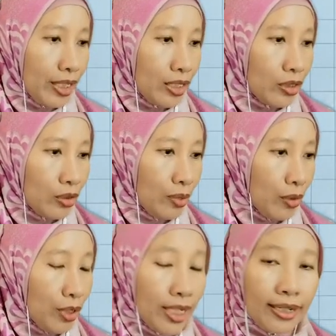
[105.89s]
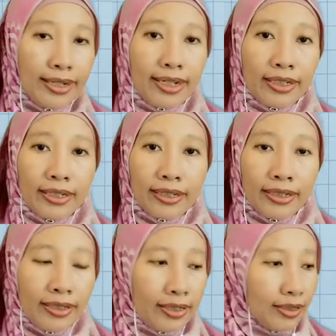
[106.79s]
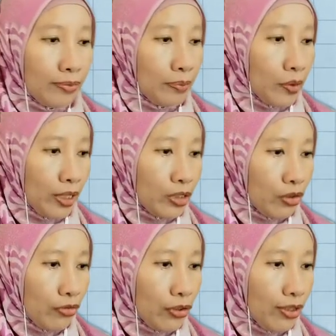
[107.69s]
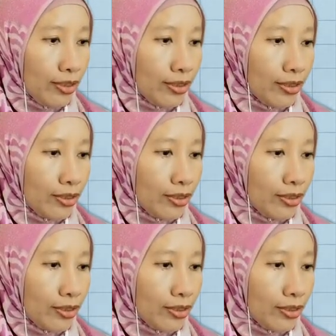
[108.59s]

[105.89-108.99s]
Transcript: So, but we need another point, of course.